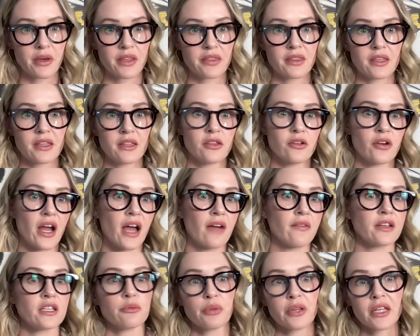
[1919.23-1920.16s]
but then they're
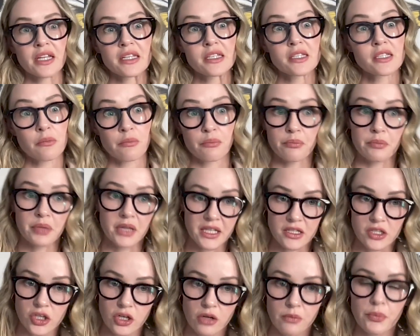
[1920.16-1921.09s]
having to please
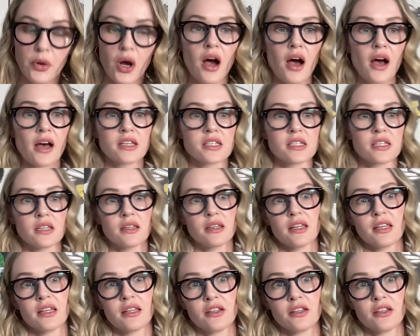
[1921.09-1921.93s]
their boss. And